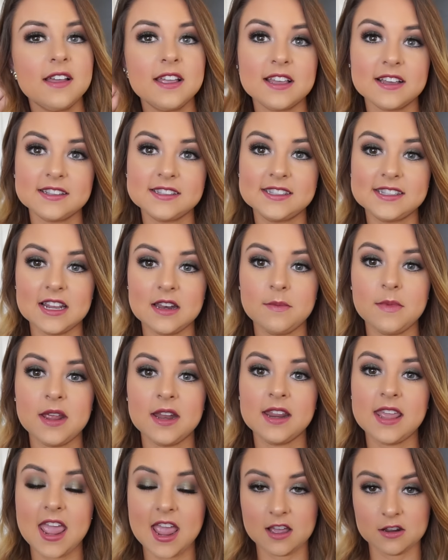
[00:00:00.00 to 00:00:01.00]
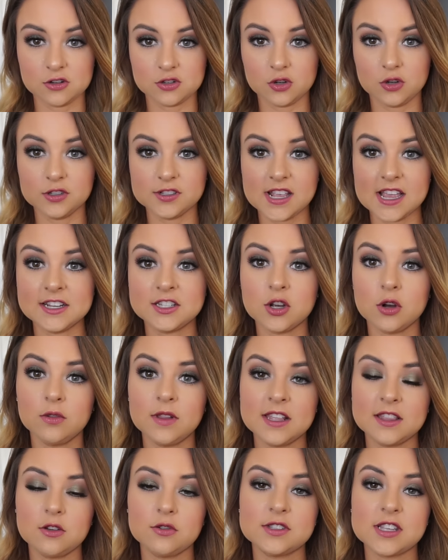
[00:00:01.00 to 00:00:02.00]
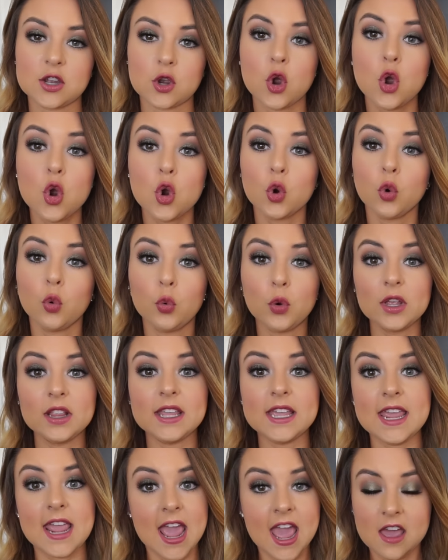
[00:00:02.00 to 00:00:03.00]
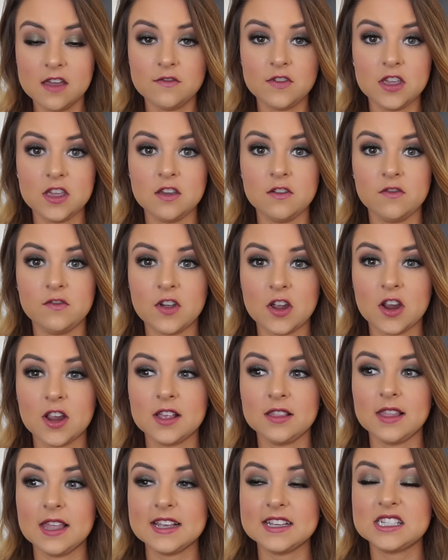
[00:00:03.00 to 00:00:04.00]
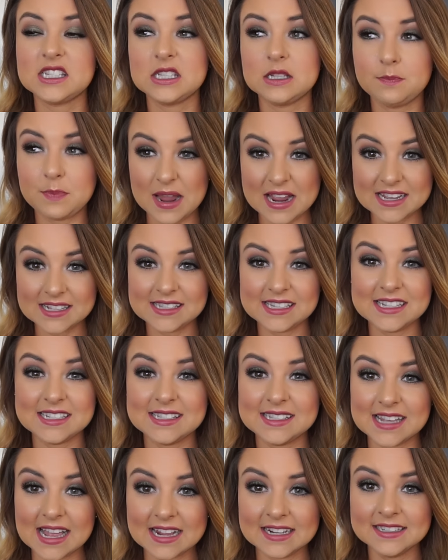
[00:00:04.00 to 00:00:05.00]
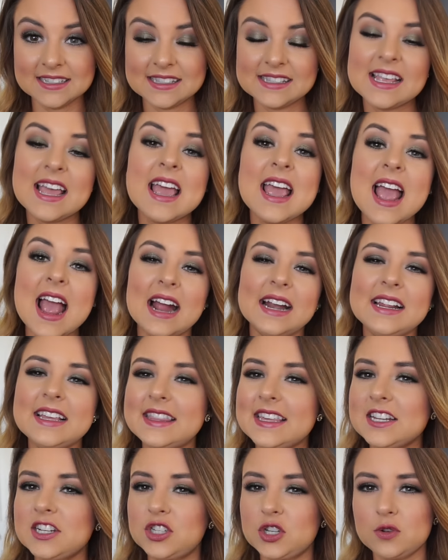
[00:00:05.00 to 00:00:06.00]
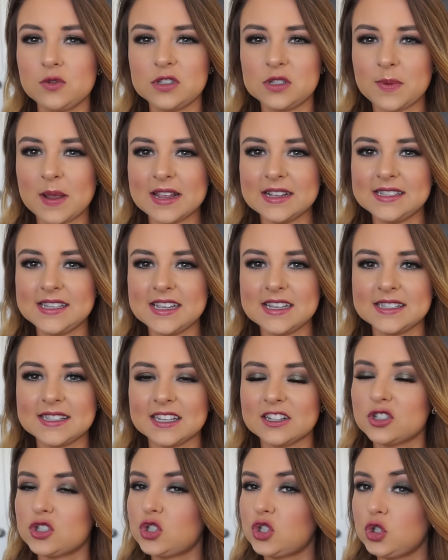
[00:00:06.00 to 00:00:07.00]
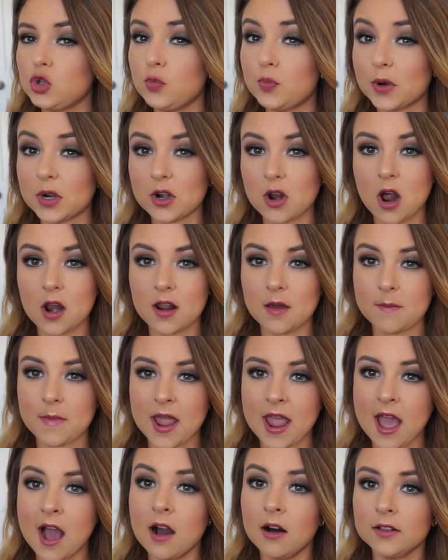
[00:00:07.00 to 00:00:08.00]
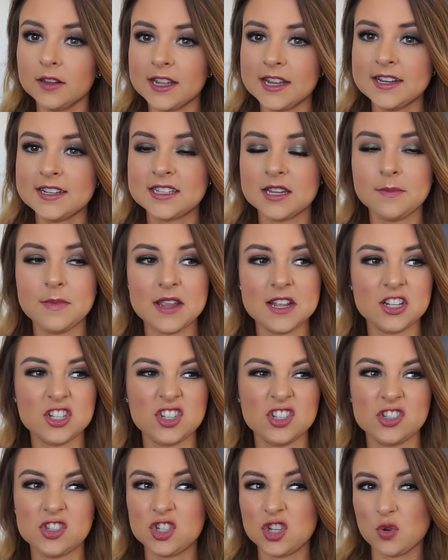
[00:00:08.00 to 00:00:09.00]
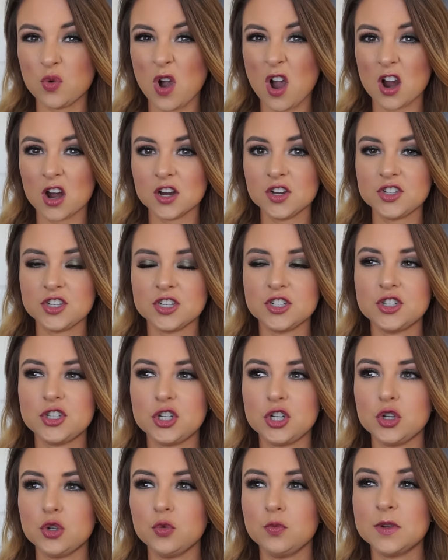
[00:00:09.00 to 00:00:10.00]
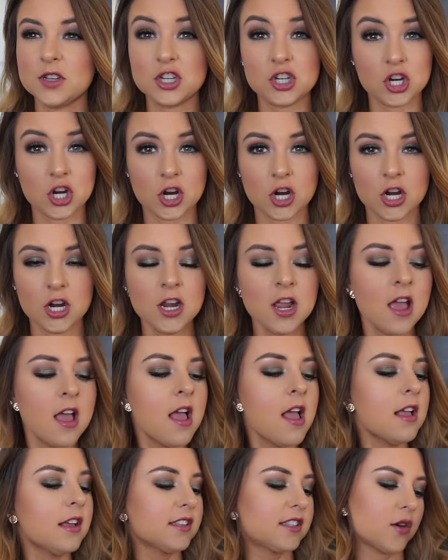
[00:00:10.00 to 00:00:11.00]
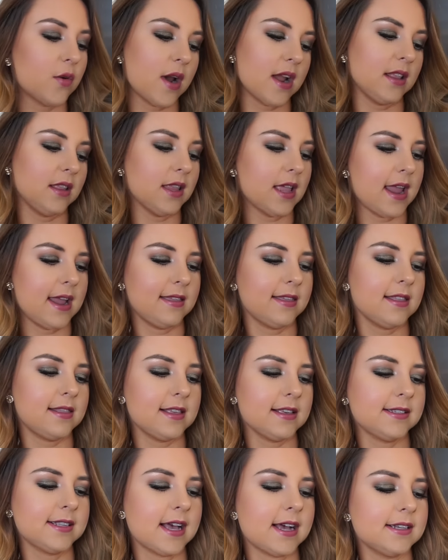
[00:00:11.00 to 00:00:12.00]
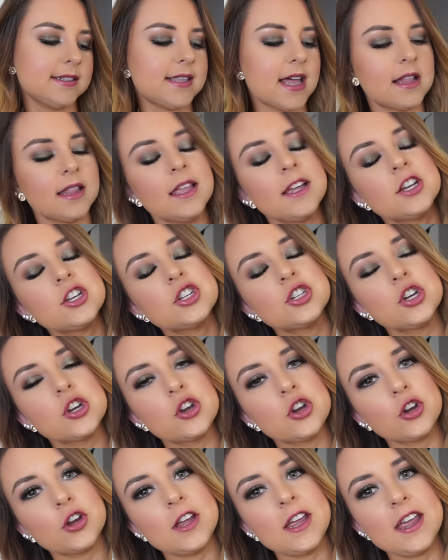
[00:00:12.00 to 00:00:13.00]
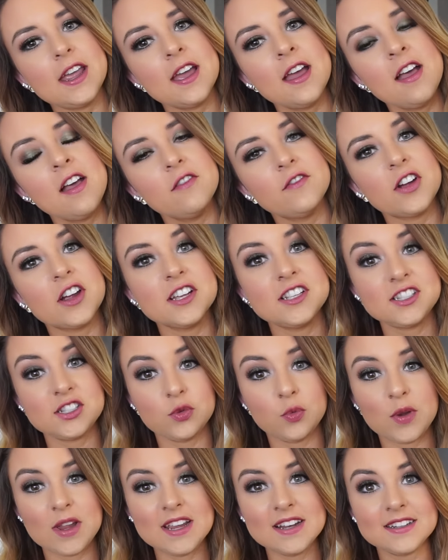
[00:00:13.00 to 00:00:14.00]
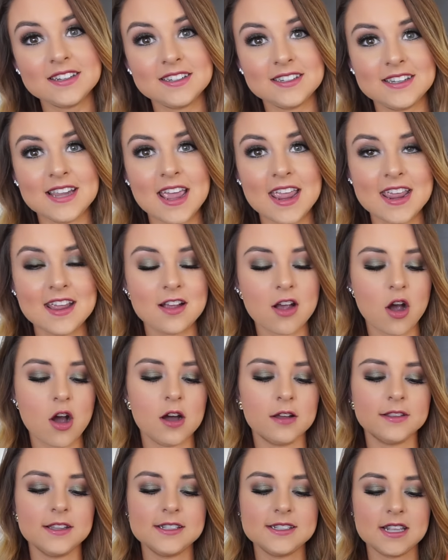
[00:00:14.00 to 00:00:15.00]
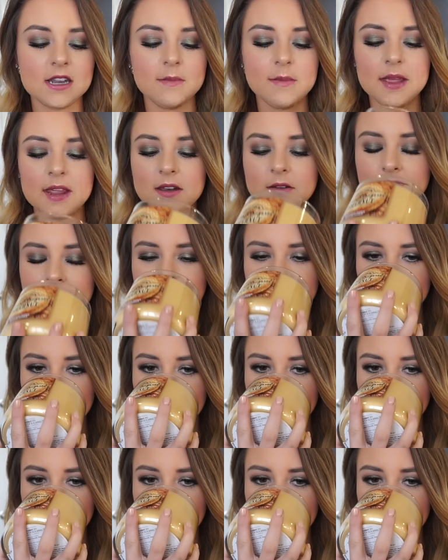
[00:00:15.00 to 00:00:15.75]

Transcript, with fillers: like cinnamon candles. I don't like those like really heavy, very like spicy scents. Anything too spicy is like super not up my alley. To me, it's just too harsh and too mature. So I like that this has that like sugary, very sweet take on the cinnamon